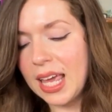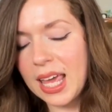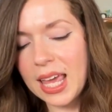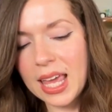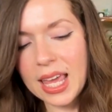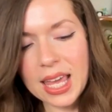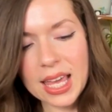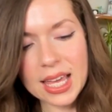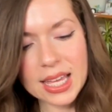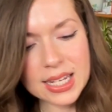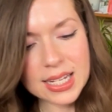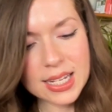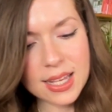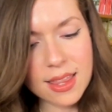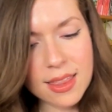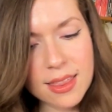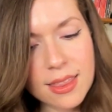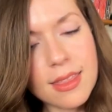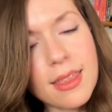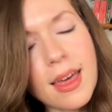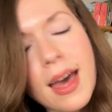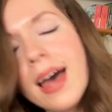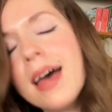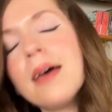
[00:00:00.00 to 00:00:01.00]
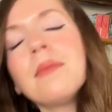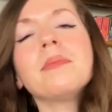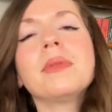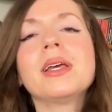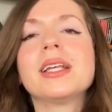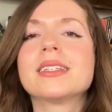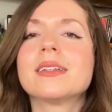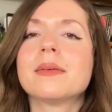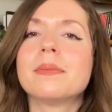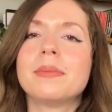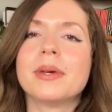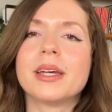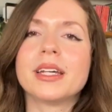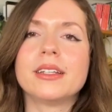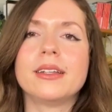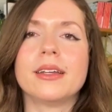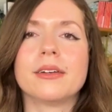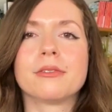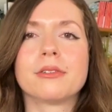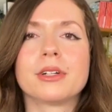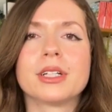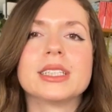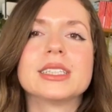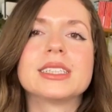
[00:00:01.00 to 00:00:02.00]
and that makes a big
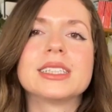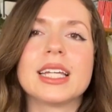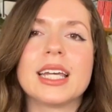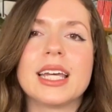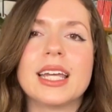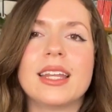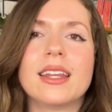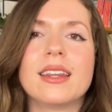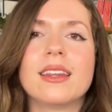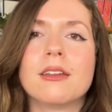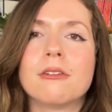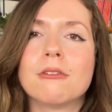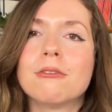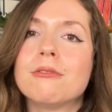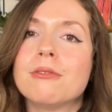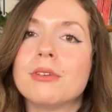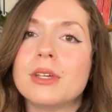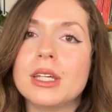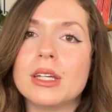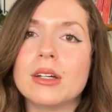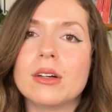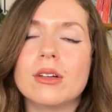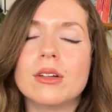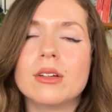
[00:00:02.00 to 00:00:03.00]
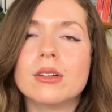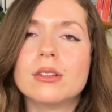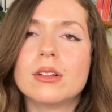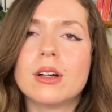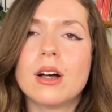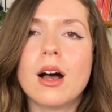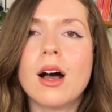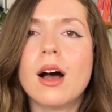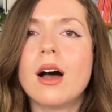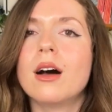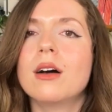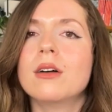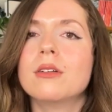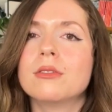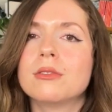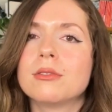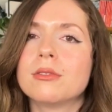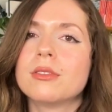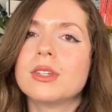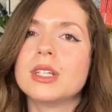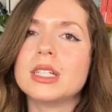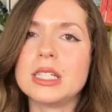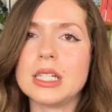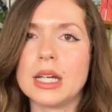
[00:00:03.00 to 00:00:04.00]
difference in the feel
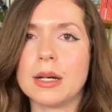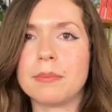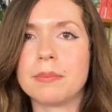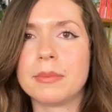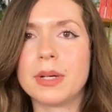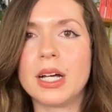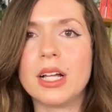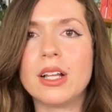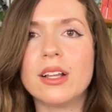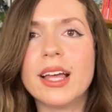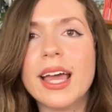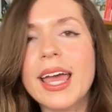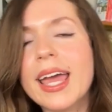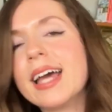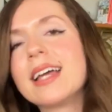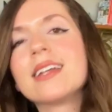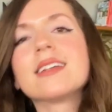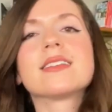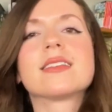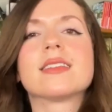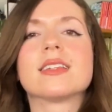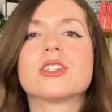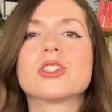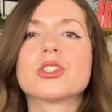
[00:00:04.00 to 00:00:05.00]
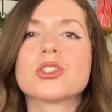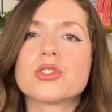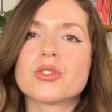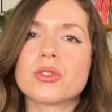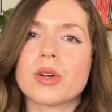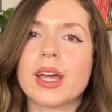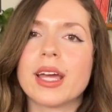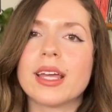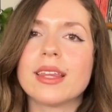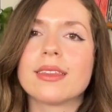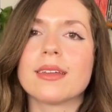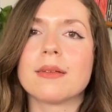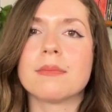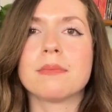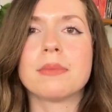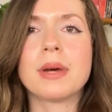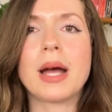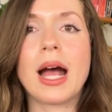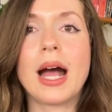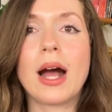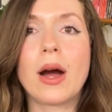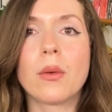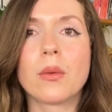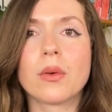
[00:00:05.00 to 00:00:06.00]
of the dumbbell and the strength and
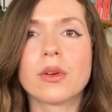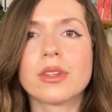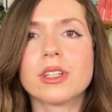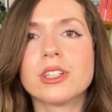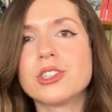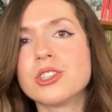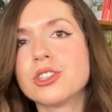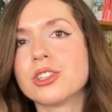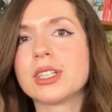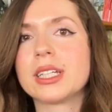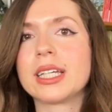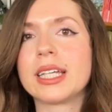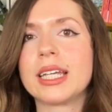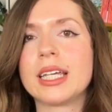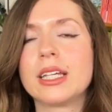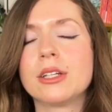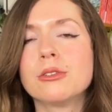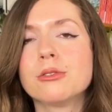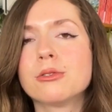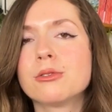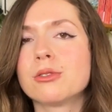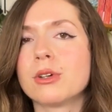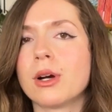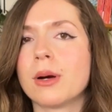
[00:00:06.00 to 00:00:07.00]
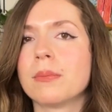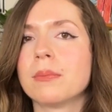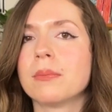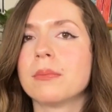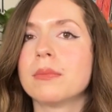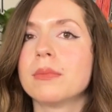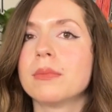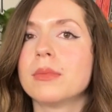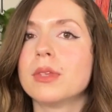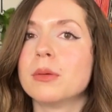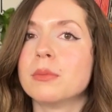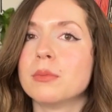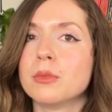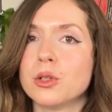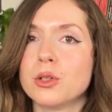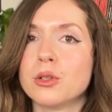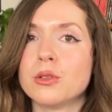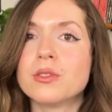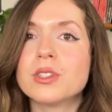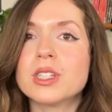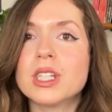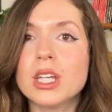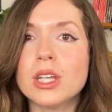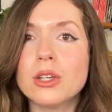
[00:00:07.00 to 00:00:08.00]
power that you're getting from the
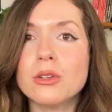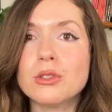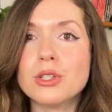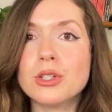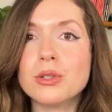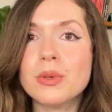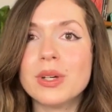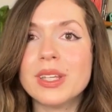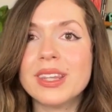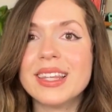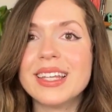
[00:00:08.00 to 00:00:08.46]
moves that you do with